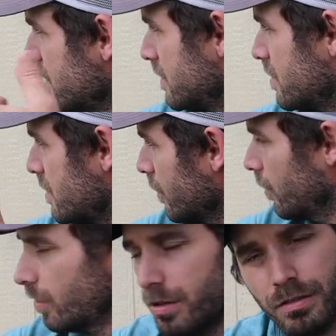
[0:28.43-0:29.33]

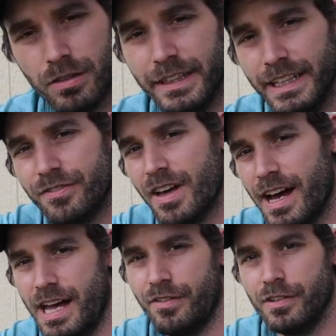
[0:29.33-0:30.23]
still leave the
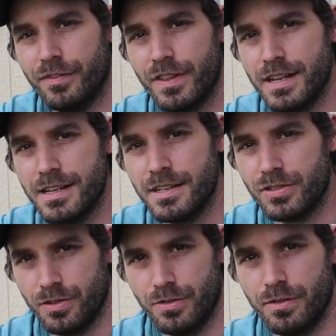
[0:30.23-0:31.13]
hive if they need
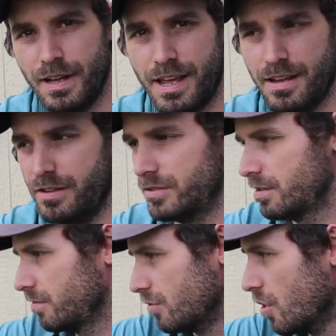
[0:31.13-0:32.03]
to and
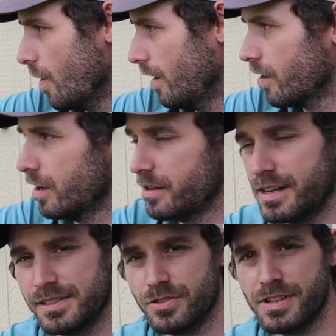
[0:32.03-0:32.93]
go out on
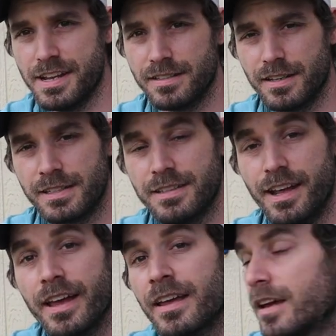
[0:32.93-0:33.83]
nicer days like
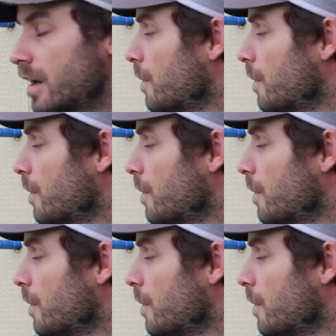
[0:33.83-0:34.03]
today.